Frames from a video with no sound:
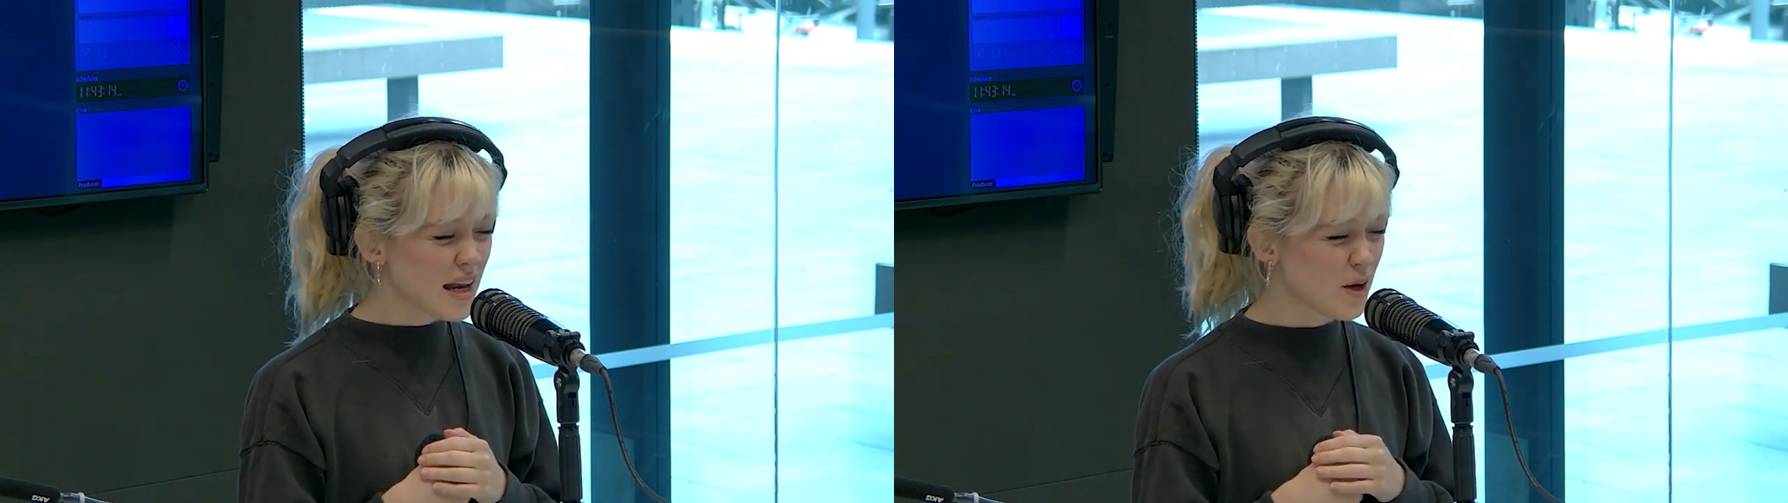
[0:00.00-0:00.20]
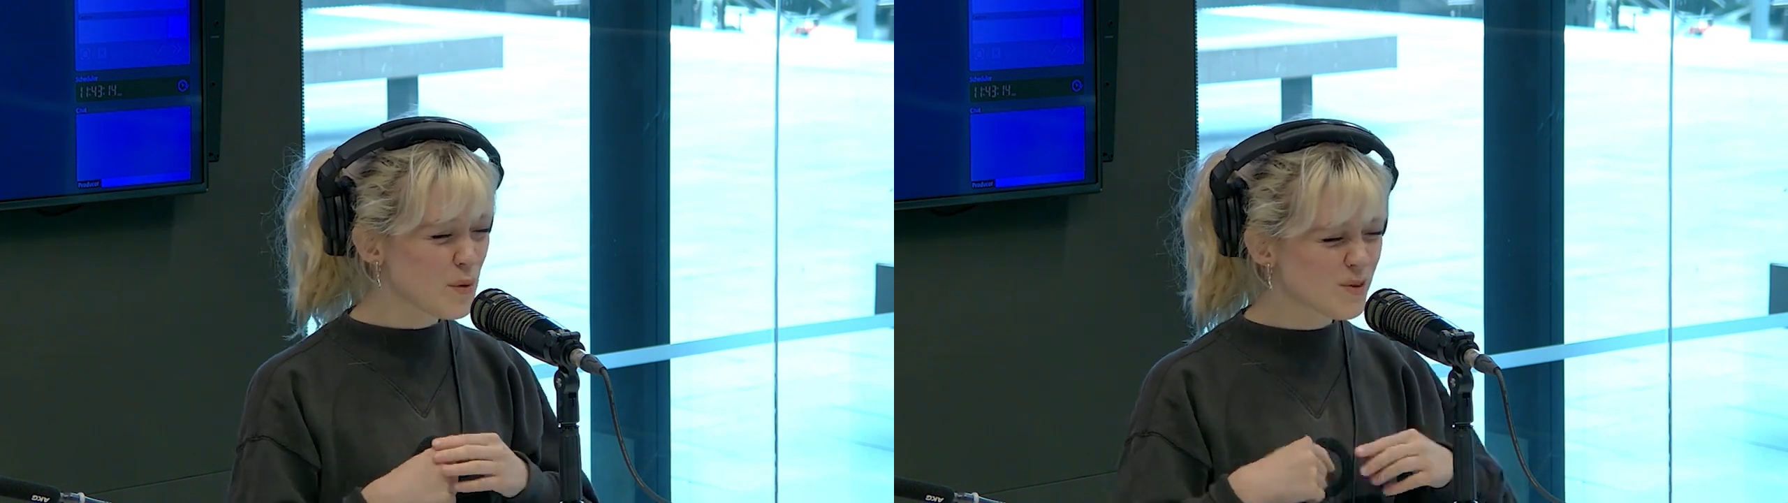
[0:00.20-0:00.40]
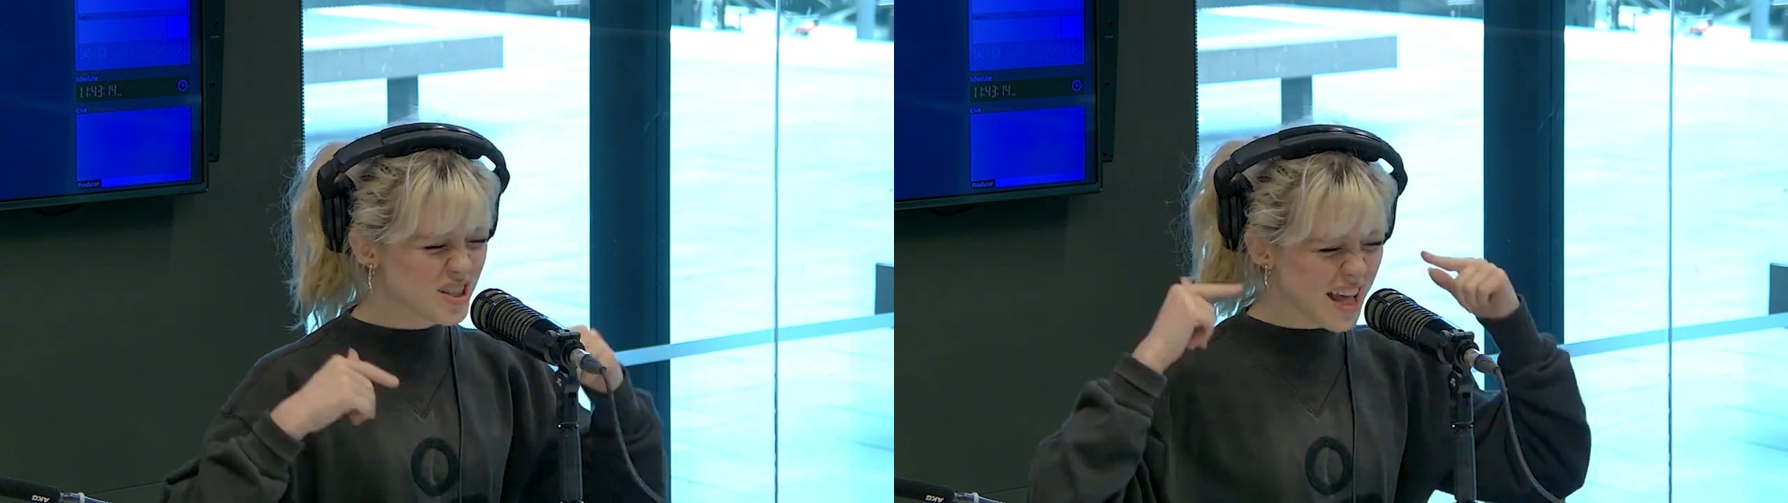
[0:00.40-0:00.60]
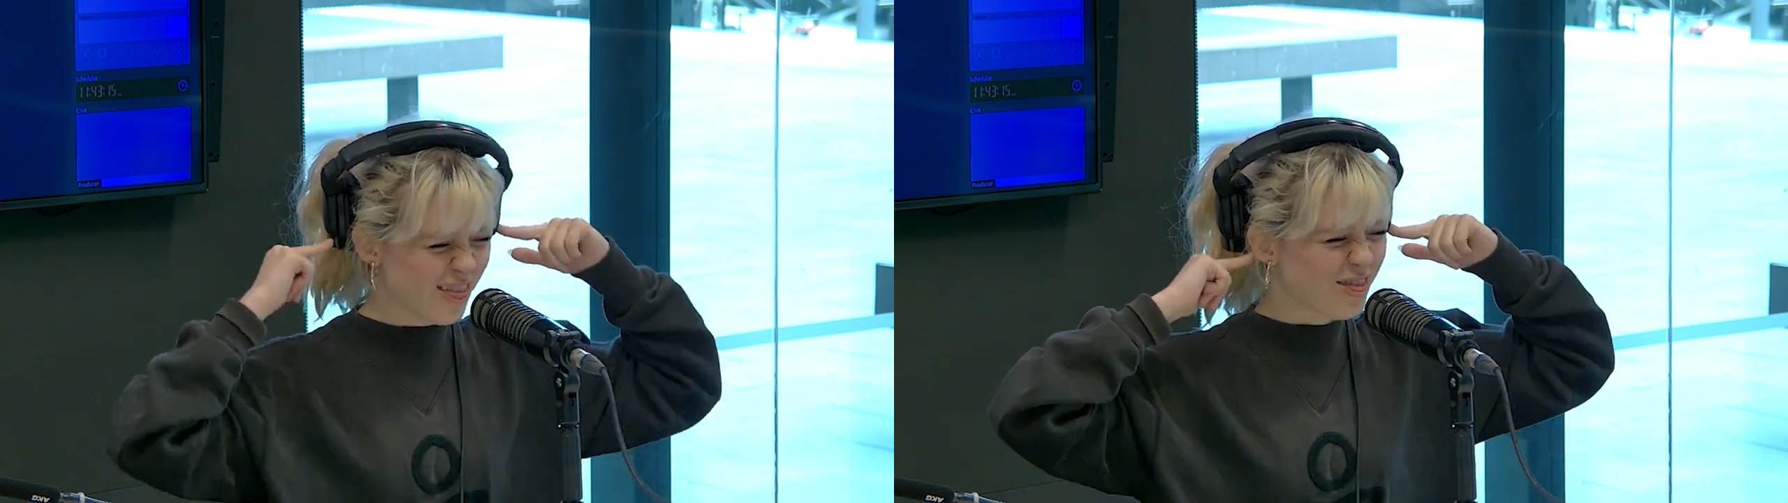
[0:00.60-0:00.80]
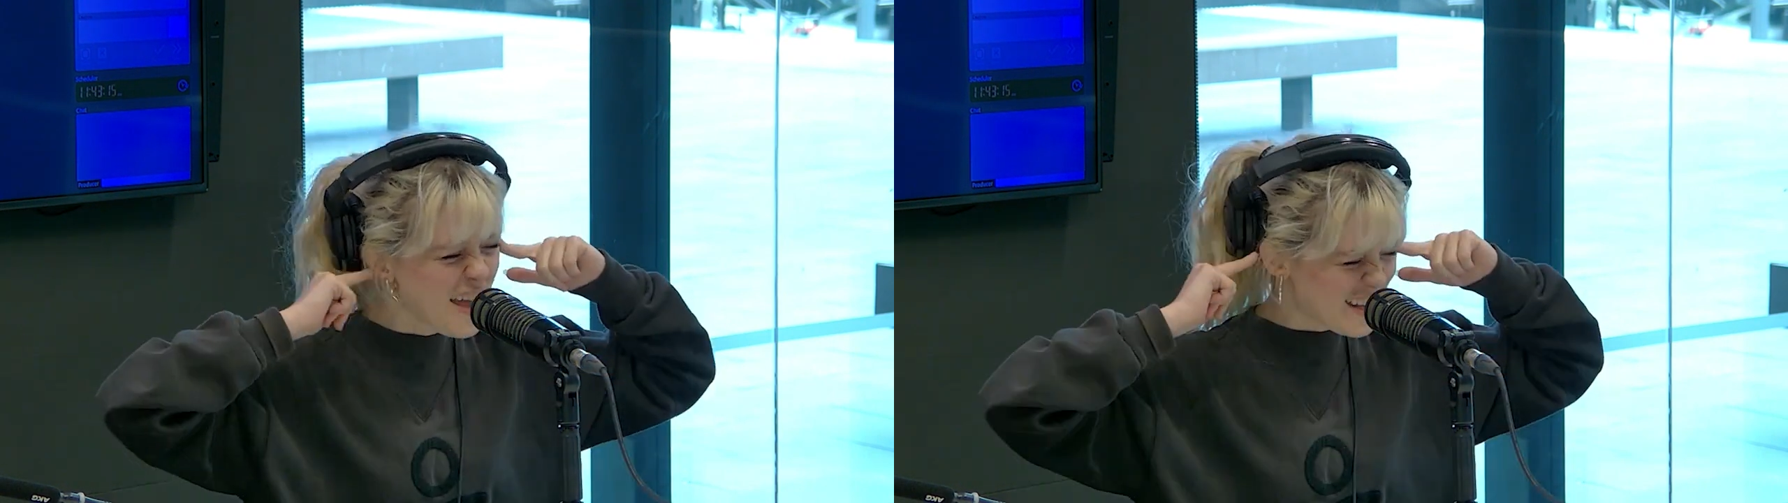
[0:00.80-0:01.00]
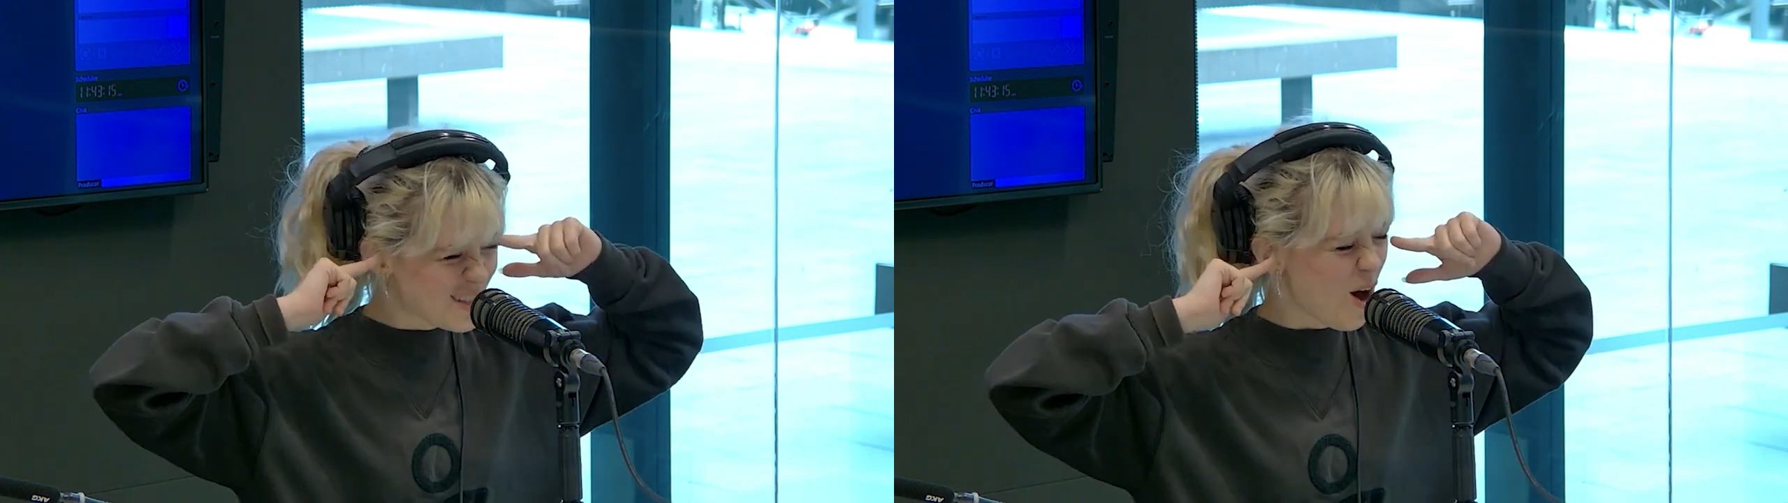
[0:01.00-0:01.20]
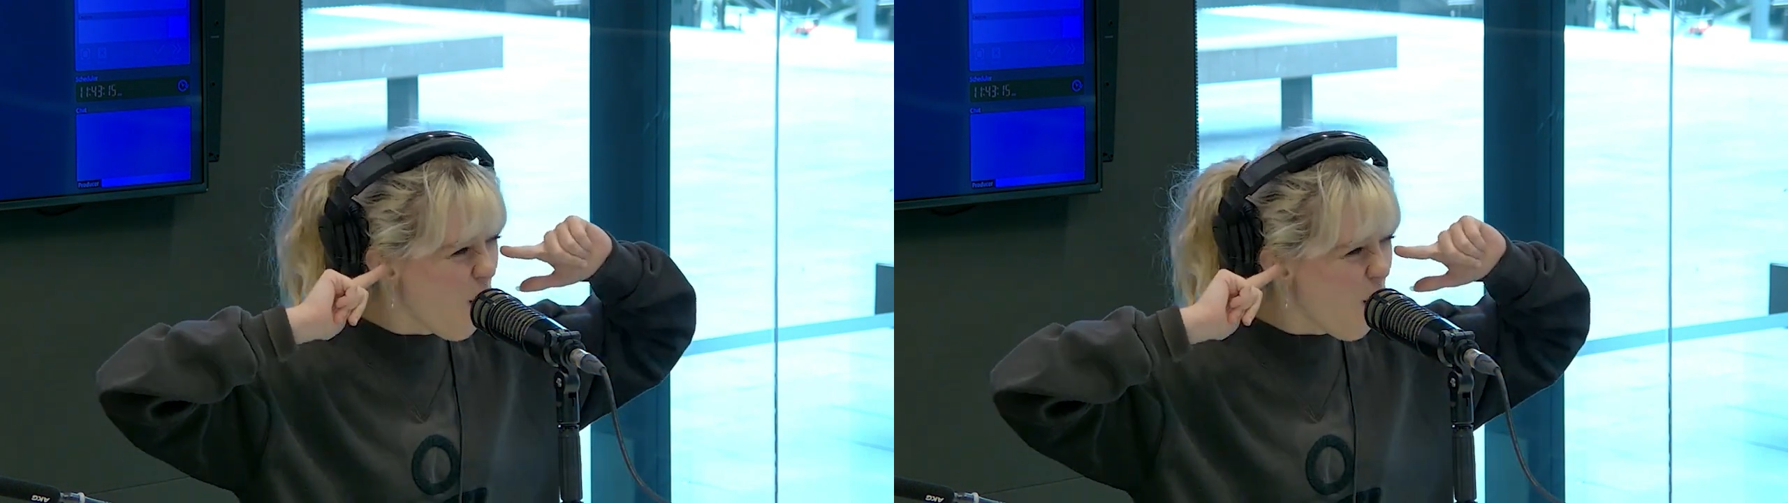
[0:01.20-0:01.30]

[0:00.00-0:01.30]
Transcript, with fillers: Like we were just like this the